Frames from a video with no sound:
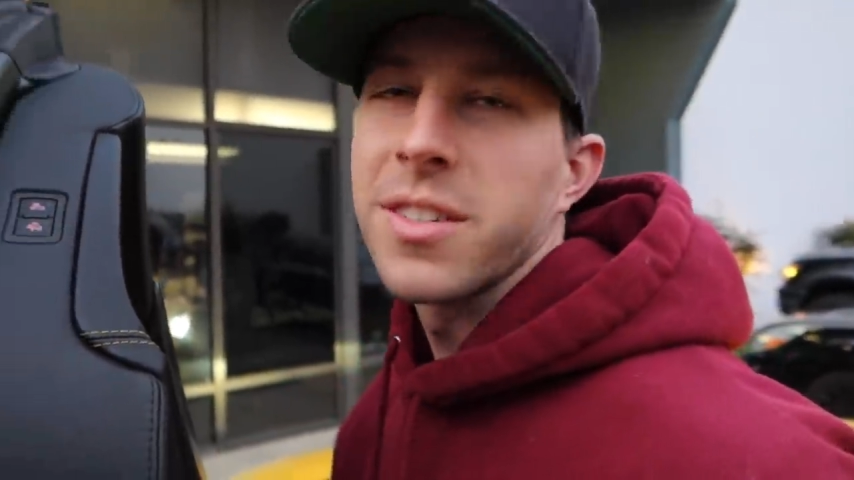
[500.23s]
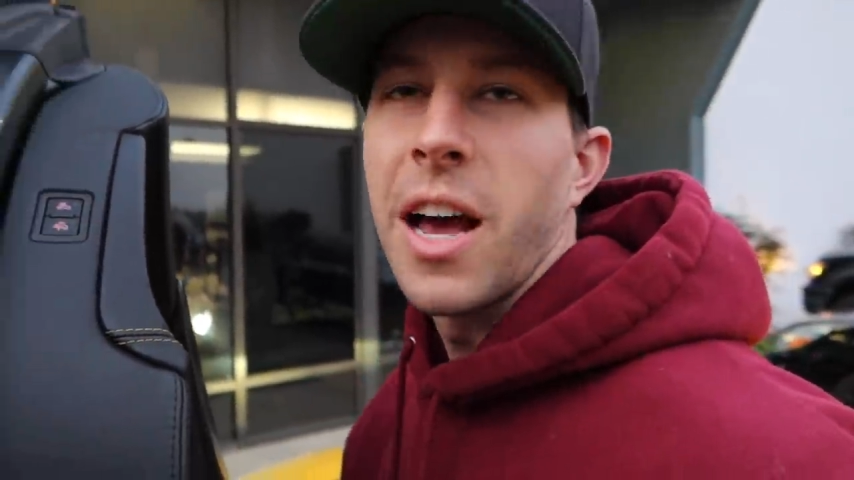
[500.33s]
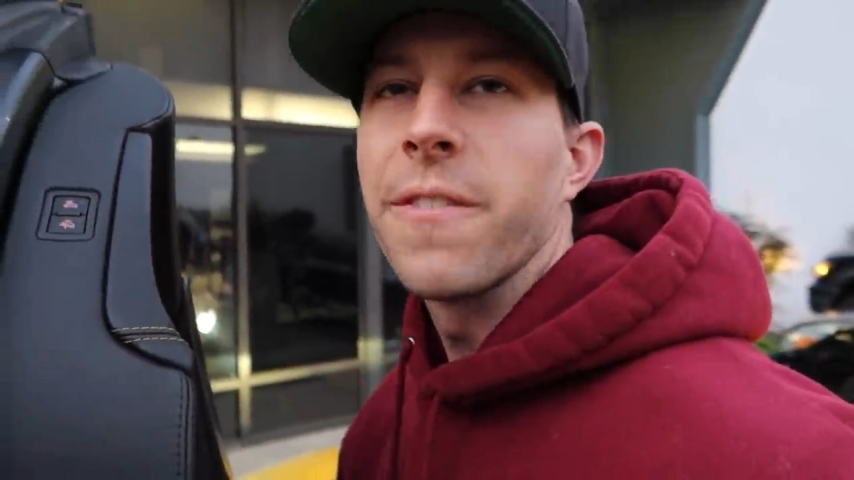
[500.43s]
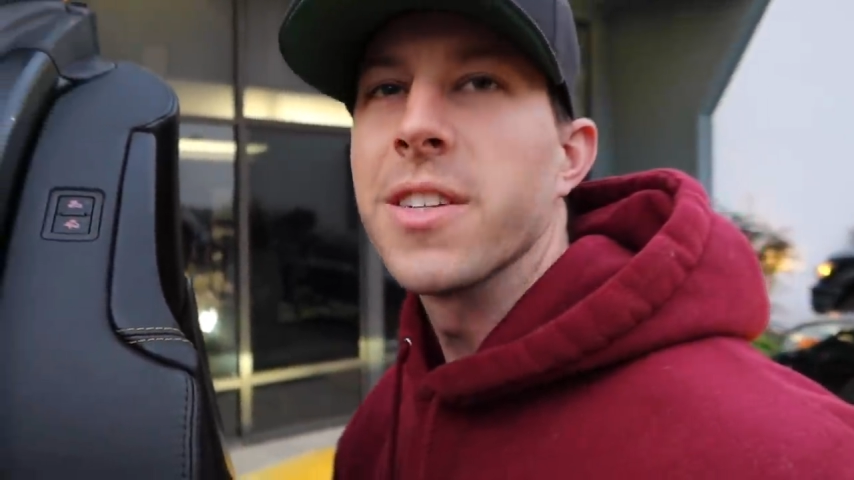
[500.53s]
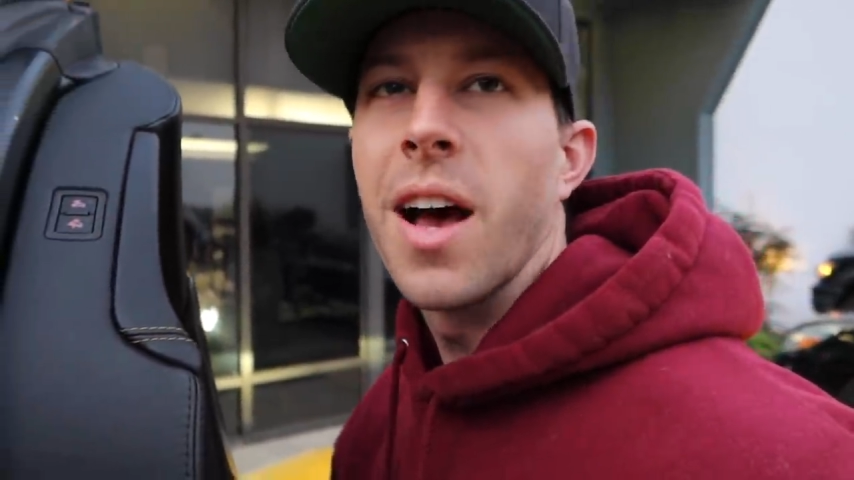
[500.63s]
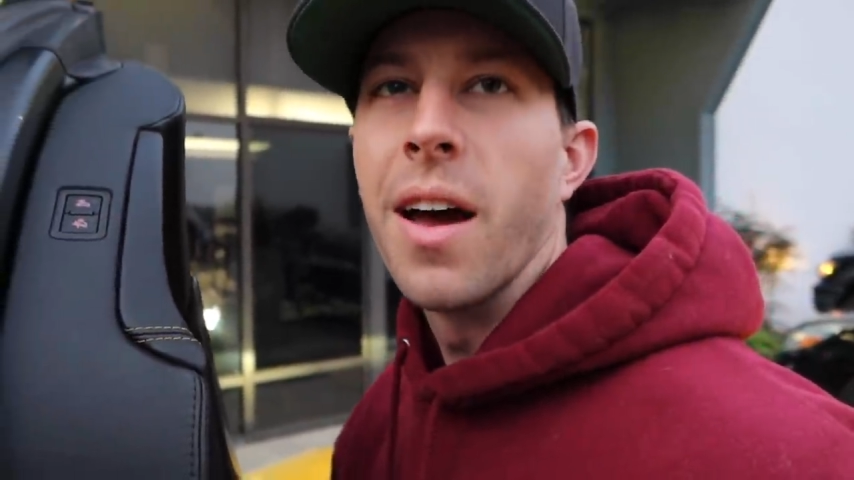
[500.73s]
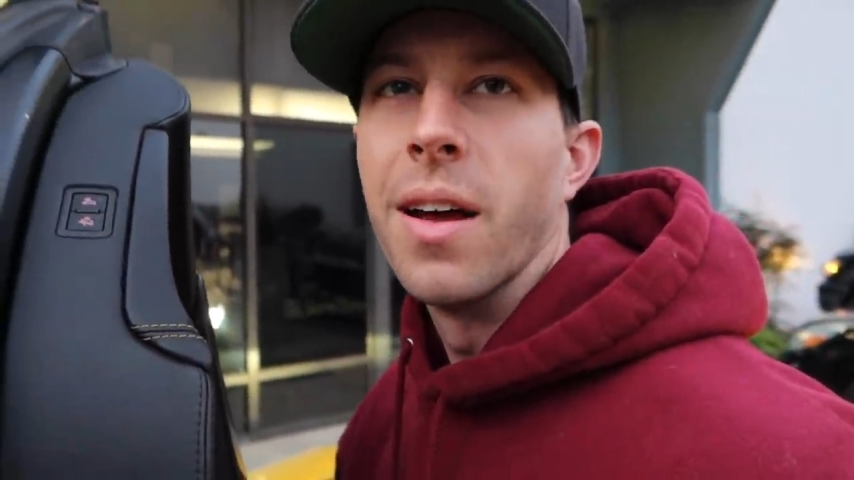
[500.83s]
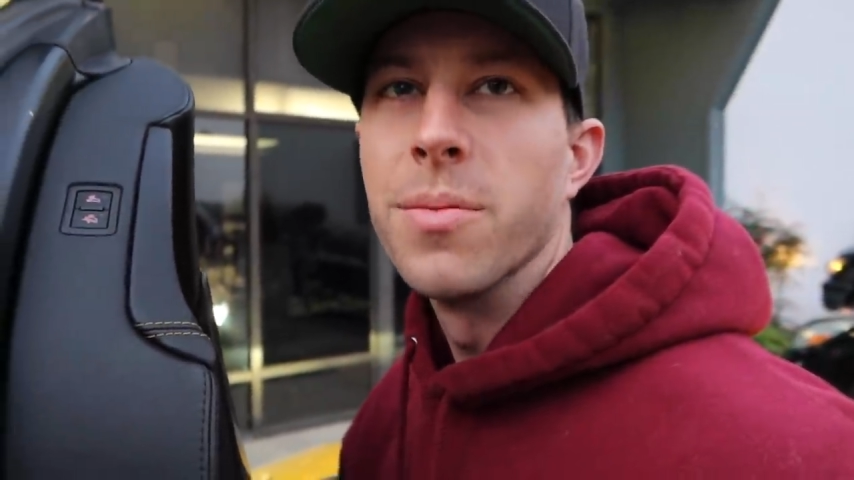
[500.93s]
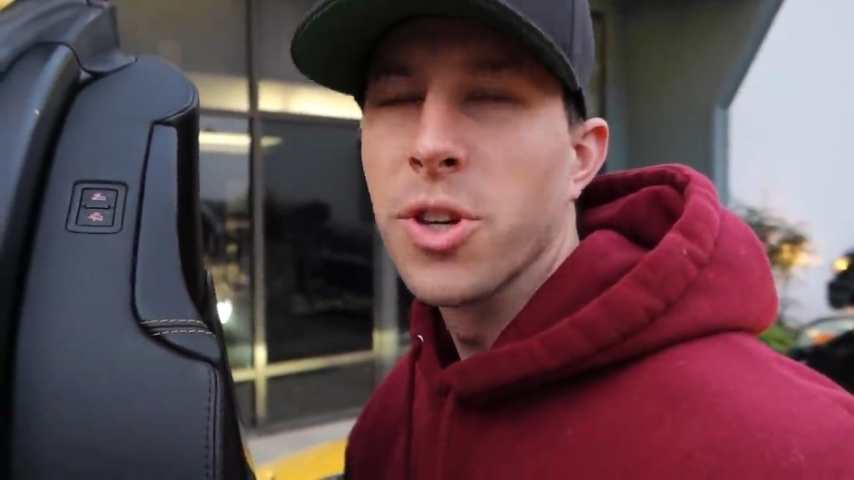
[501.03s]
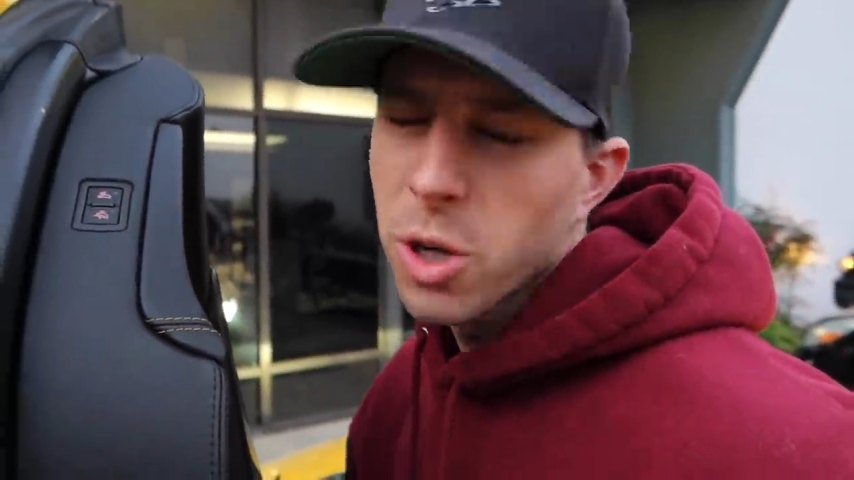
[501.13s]
deaf as I
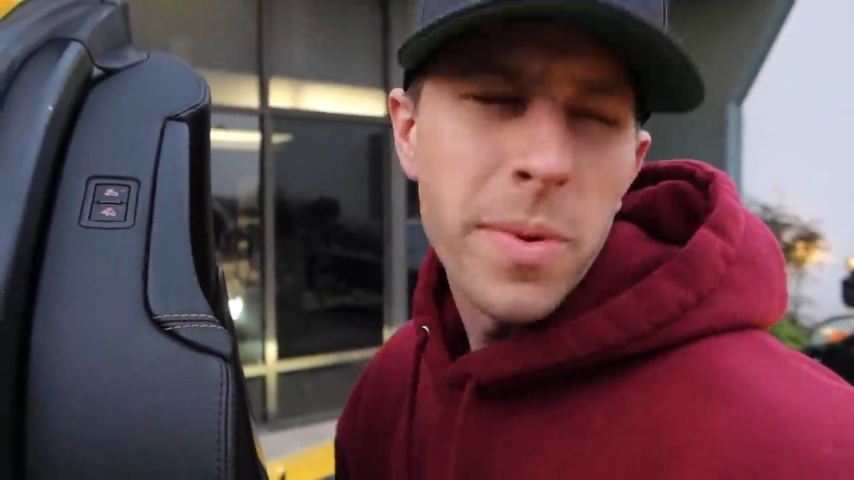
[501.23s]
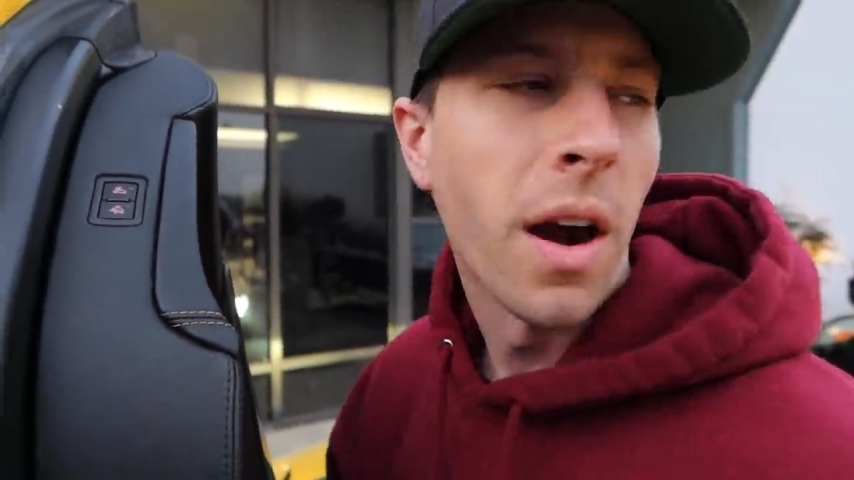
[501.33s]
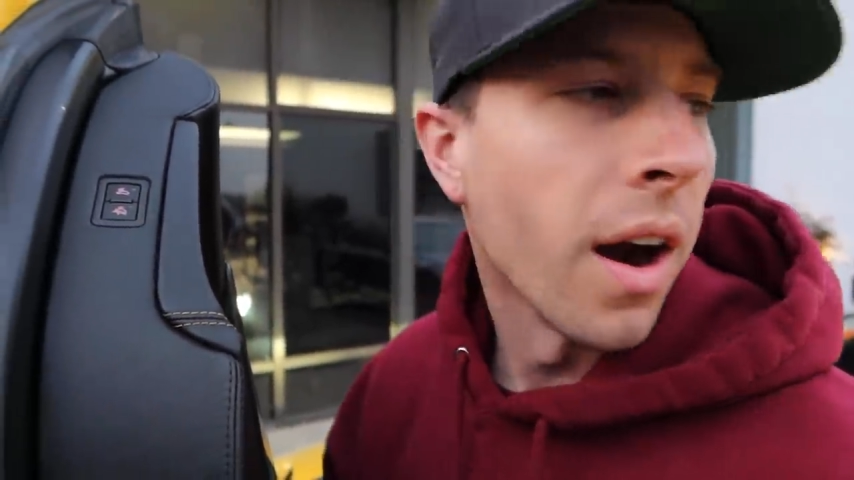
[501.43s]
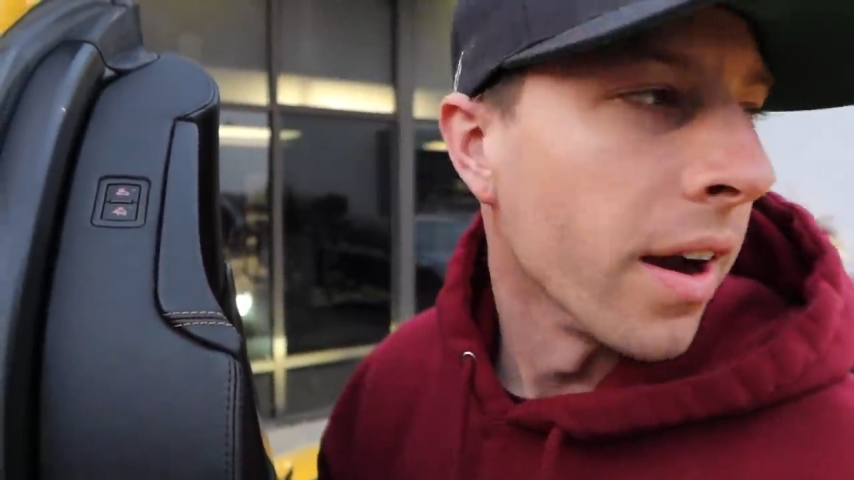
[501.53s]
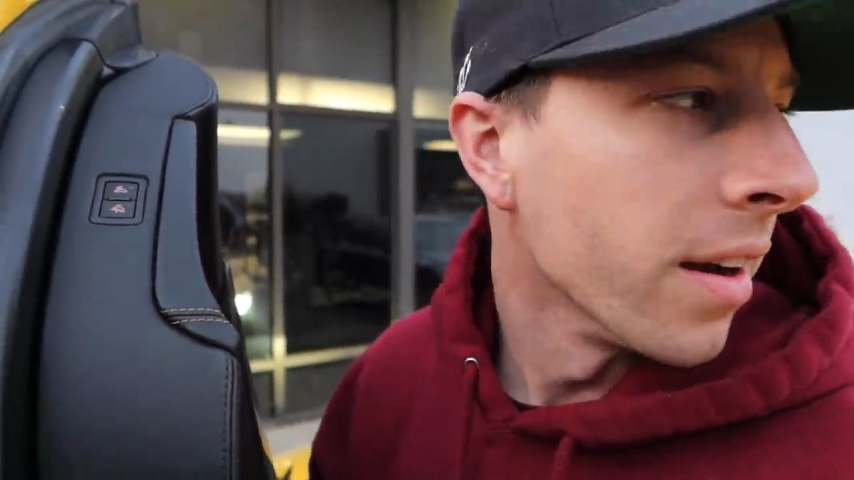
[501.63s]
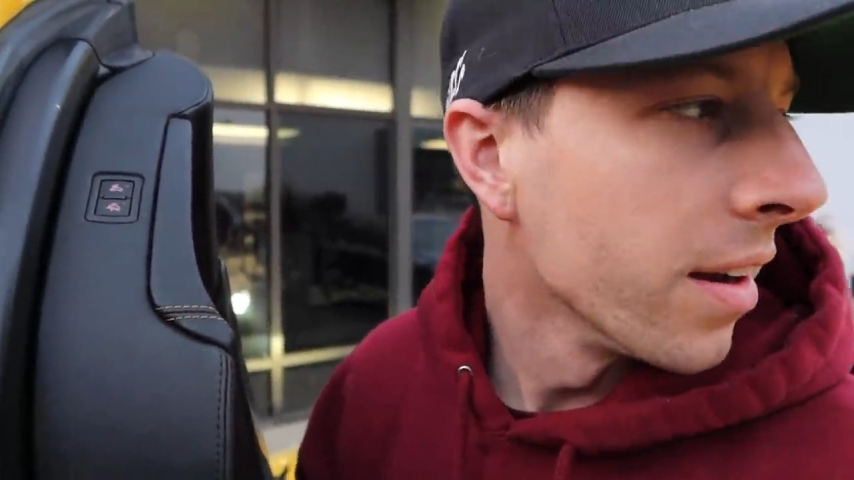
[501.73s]
am, so you'll be all right.